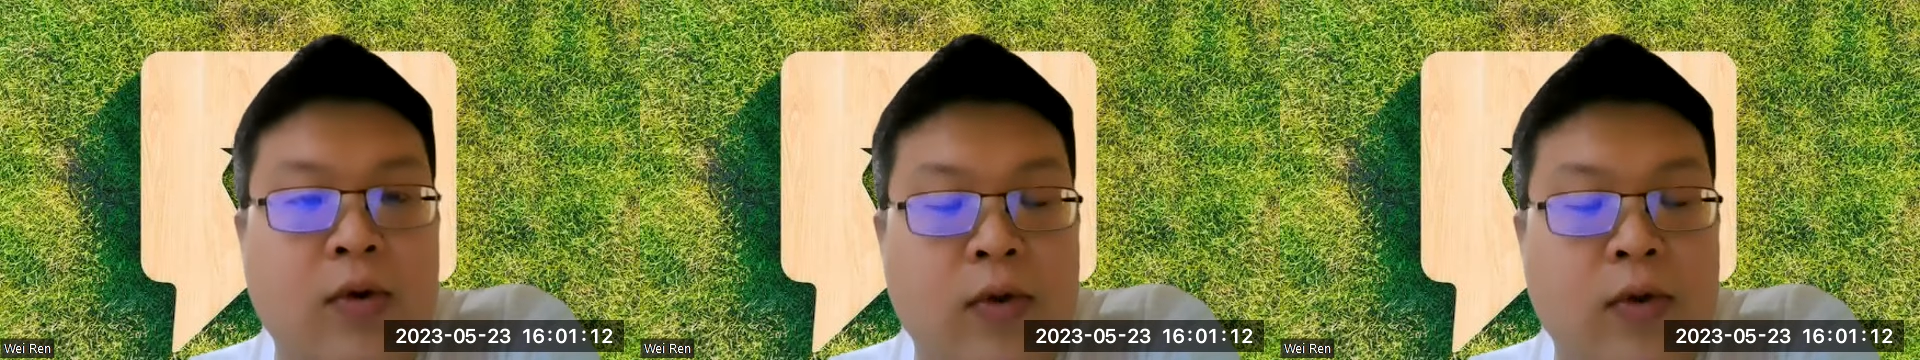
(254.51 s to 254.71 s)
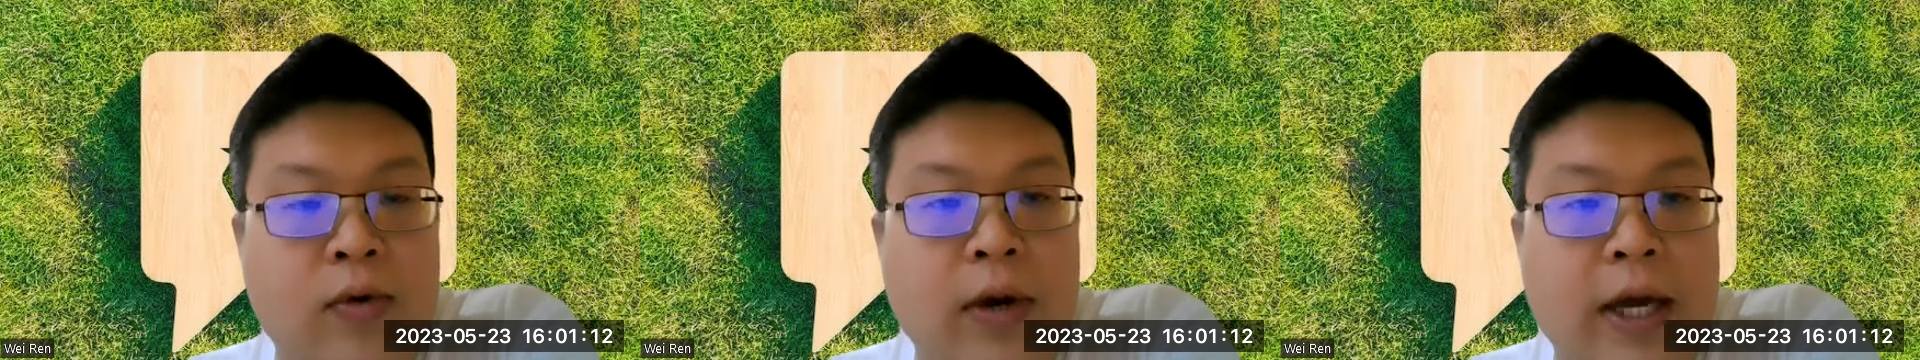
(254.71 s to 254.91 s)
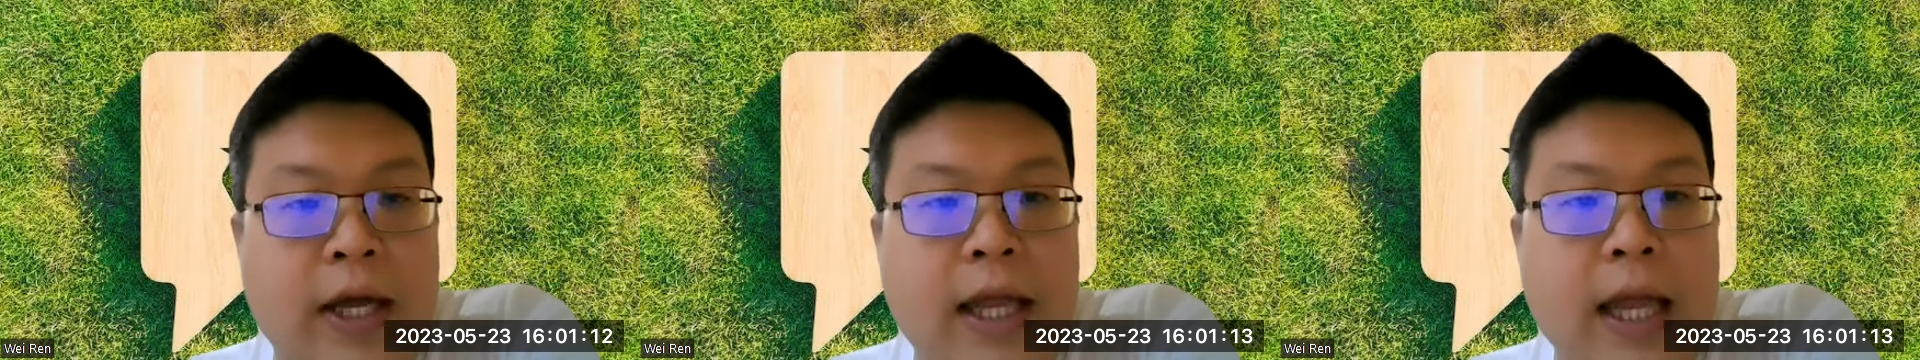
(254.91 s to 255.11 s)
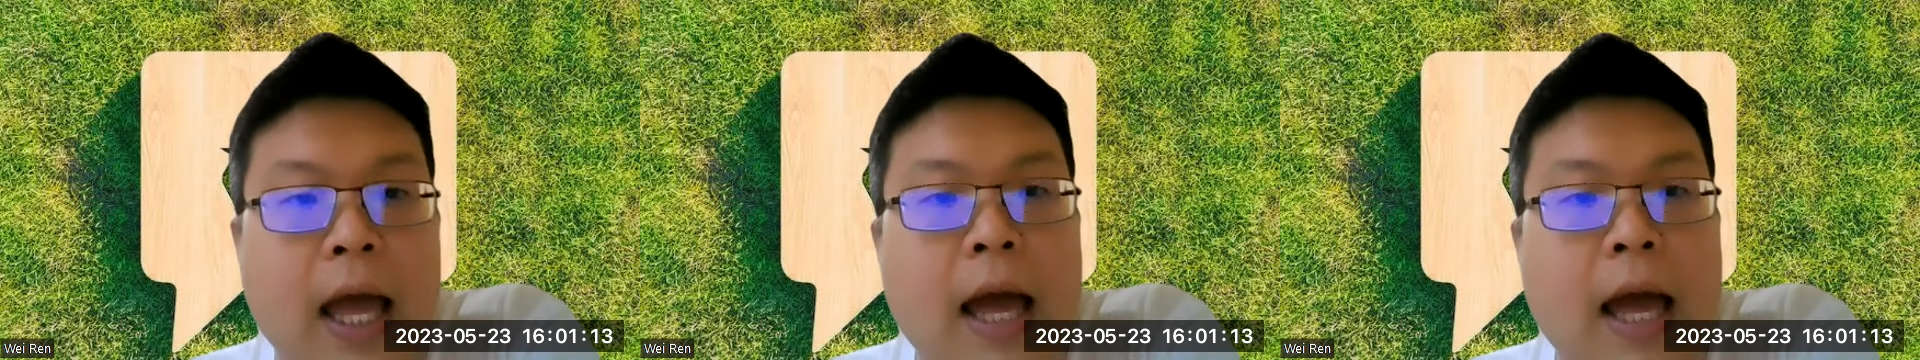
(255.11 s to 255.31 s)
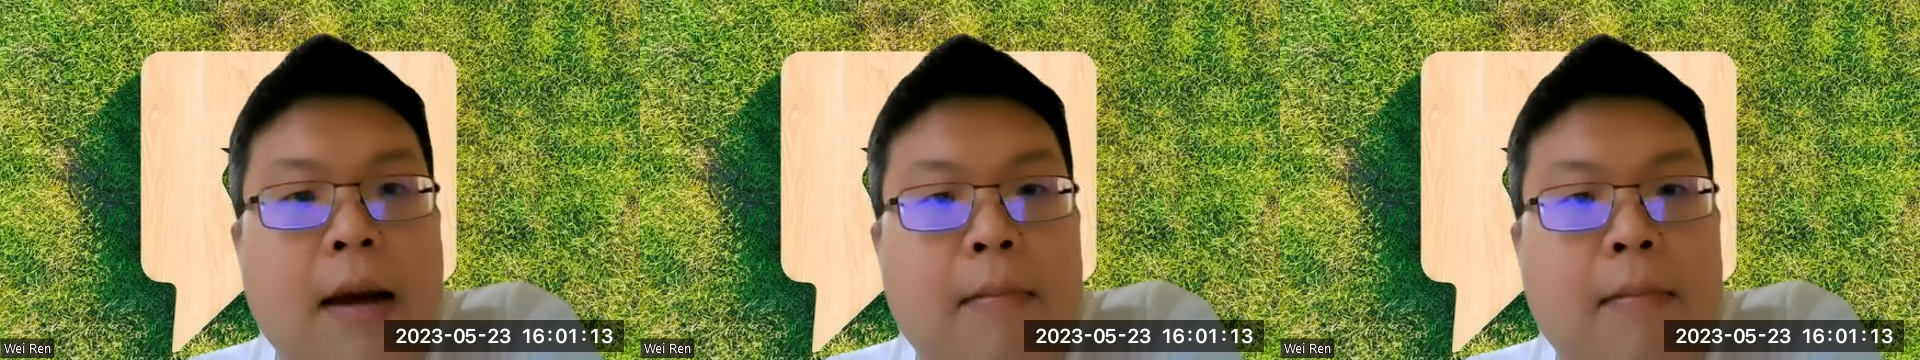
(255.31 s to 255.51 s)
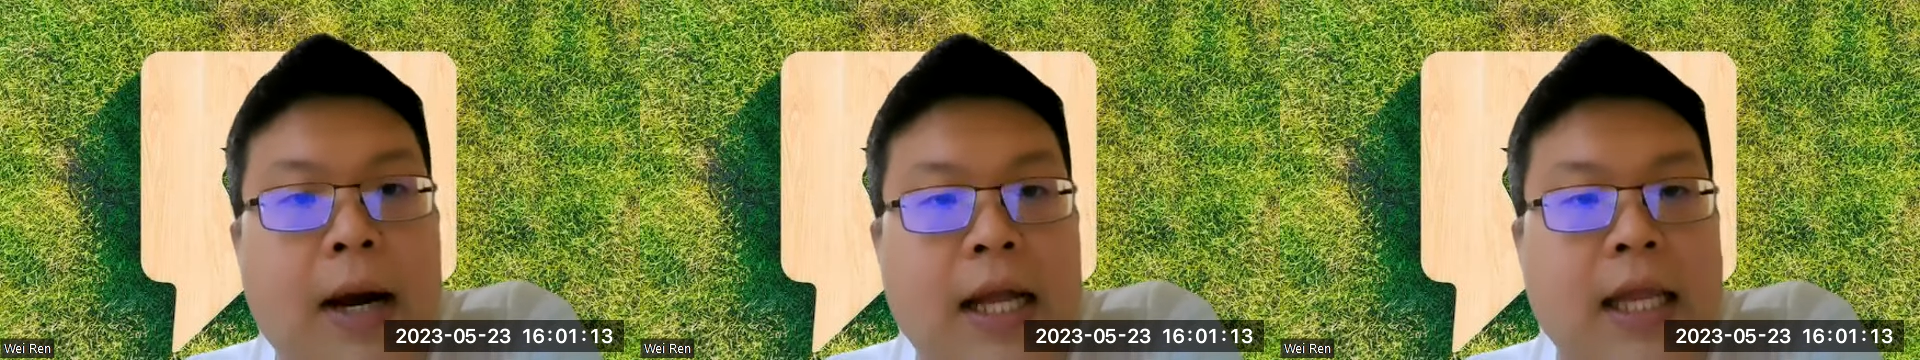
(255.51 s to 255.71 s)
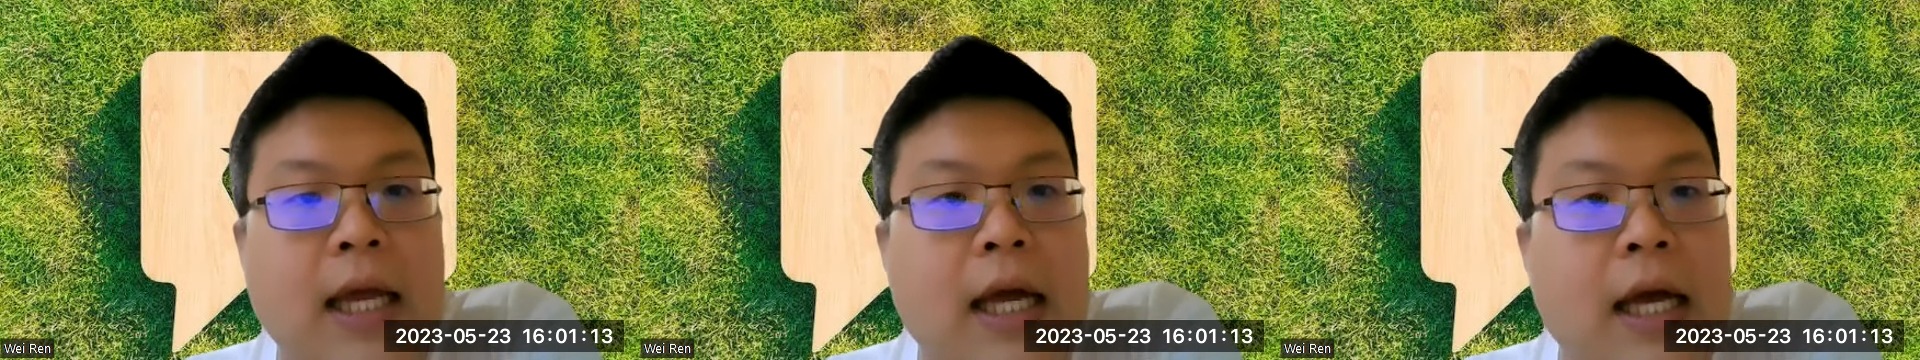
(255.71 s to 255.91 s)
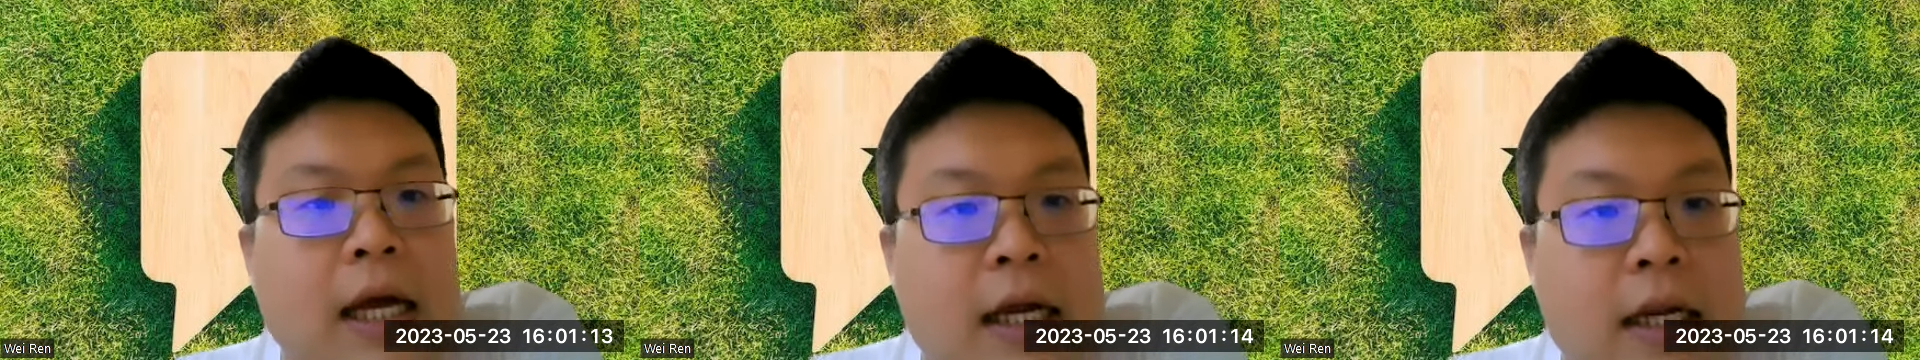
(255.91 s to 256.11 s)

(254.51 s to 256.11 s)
to do it. But